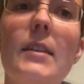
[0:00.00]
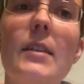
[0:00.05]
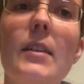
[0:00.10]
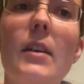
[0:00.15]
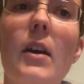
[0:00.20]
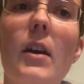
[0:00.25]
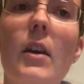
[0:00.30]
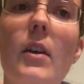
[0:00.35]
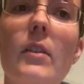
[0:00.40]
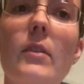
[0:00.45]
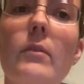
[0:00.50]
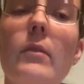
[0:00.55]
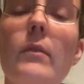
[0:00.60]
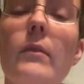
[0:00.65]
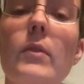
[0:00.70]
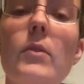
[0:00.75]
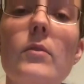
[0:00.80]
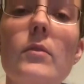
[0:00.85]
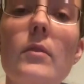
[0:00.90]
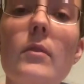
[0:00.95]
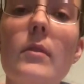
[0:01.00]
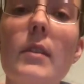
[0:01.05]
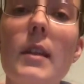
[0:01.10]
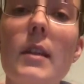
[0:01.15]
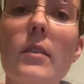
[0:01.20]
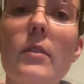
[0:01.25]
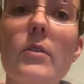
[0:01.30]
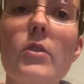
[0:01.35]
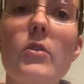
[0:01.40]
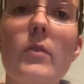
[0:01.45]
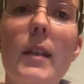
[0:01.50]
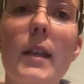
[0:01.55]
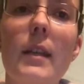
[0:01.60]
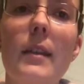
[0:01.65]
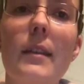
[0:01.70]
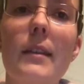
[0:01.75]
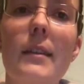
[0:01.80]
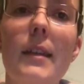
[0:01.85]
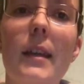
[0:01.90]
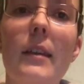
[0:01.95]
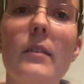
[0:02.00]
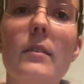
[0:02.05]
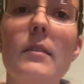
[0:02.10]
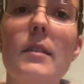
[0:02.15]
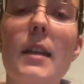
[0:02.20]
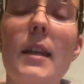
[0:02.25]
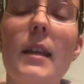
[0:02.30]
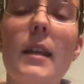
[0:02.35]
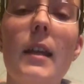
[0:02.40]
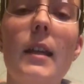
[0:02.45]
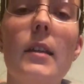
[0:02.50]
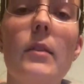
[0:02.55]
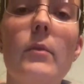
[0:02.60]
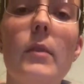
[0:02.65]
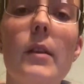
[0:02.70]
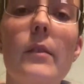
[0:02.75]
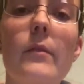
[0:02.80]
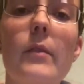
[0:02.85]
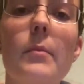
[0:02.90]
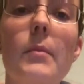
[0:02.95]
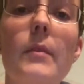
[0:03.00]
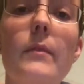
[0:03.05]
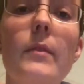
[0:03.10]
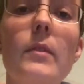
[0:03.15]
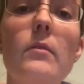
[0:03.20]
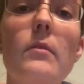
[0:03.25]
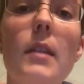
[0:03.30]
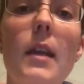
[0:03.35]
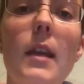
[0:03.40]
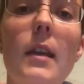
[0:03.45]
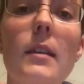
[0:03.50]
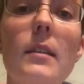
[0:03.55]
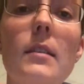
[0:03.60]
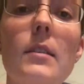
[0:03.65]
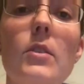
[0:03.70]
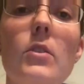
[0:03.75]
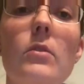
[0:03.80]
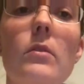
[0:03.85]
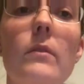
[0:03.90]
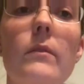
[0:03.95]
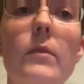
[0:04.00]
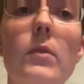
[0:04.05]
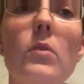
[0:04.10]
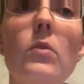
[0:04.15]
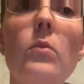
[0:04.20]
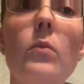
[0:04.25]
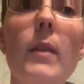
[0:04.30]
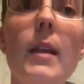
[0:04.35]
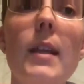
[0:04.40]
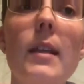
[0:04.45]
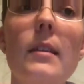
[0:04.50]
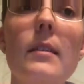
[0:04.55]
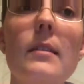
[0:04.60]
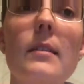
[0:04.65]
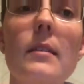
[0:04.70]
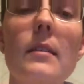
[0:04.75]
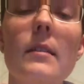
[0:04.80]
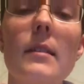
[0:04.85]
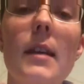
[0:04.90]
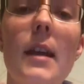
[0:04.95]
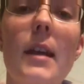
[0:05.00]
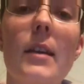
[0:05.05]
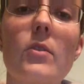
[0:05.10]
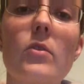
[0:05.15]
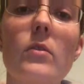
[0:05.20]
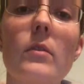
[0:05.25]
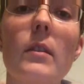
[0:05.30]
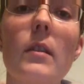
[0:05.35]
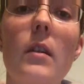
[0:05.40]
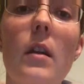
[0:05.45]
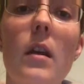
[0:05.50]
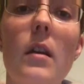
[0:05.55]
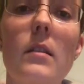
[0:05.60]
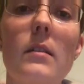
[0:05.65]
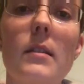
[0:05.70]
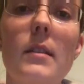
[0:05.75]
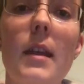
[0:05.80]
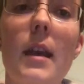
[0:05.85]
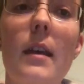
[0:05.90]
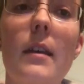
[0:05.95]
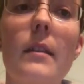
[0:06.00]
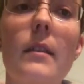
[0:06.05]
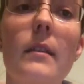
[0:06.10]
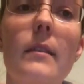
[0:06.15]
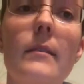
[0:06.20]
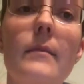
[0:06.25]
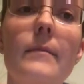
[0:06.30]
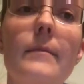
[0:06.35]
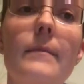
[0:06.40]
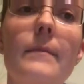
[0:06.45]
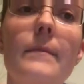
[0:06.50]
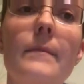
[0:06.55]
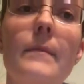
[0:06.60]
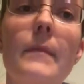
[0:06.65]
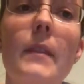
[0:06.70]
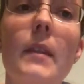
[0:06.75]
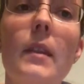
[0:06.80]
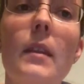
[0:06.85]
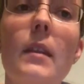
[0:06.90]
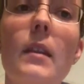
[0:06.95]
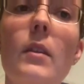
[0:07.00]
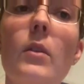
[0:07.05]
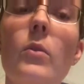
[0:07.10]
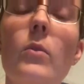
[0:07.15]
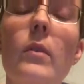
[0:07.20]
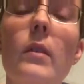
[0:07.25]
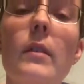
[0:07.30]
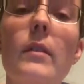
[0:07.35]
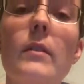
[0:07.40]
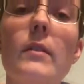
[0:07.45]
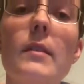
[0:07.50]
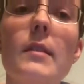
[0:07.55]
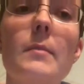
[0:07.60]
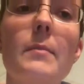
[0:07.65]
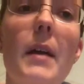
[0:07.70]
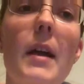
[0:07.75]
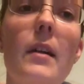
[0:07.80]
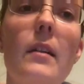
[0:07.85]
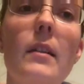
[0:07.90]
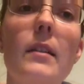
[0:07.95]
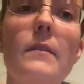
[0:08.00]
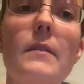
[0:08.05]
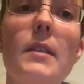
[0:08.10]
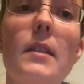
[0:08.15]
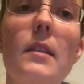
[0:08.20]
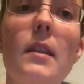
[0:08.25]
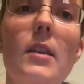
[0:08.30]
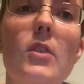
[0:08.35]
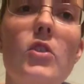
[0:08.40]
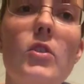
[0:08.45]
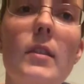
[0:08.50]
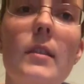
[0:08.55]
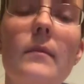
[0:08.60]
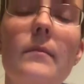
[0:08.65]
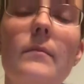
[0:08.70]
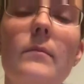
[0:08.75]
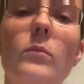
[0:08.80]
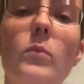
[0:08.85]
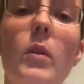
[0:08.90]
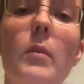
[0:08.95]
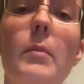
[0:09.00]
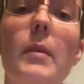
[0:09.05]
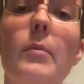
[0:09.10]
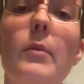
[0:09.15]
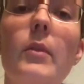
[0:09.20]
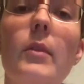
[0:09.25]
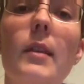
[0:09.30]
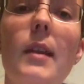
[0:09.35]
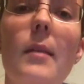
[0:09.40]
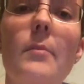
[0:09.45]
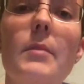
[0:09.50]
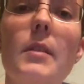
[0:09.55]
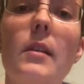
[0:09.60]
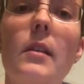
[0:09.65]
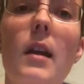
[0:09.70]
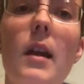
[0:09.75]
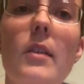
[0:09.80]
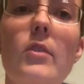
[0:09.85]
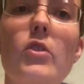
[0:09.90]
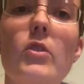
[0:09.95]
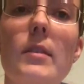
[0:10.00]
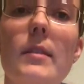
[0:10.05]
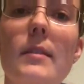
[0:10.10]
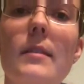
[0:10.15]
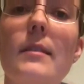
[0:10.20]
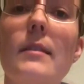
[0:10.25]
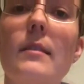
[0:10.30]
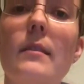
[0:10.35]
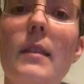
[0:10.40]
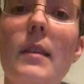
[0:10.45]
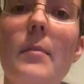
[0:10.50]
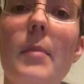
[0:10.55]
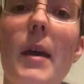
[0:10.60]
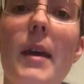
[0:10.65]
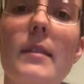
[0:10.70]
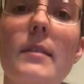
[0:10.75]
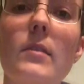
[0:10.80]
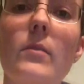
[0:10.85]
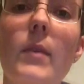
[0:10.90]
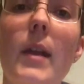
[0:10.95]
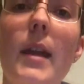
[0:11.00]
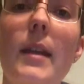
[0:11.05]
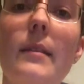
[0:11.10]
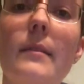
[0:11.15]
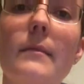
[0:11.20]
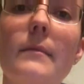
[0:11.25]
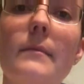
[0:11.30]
are the refusal to eat or drink, and that could take anywhere from a few days to a few weeks to actually cause death. Or there is palliative sedation, where people are kept unconscious until they pass away.